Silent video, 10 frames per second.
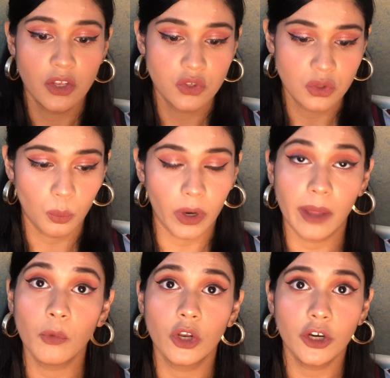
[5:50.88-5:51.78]
so what
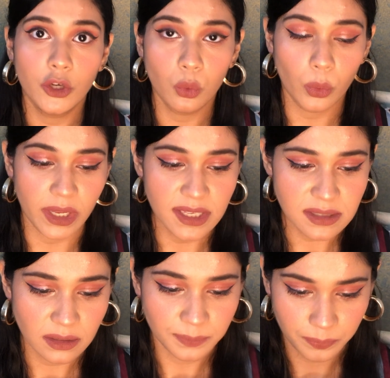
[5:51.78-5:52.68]
i'm going to do
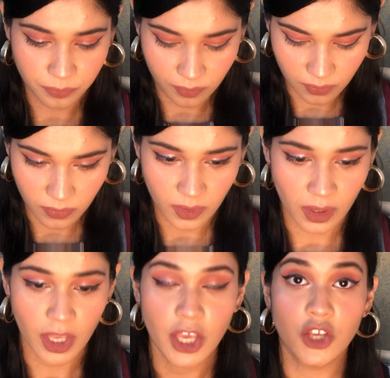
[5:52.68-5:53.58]
is
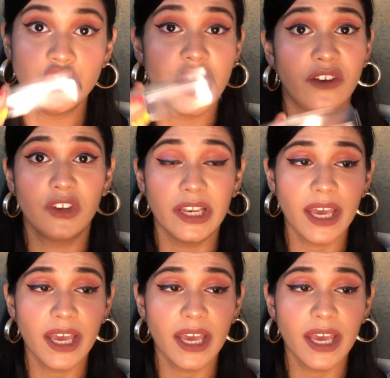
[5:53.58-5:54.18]
Generally,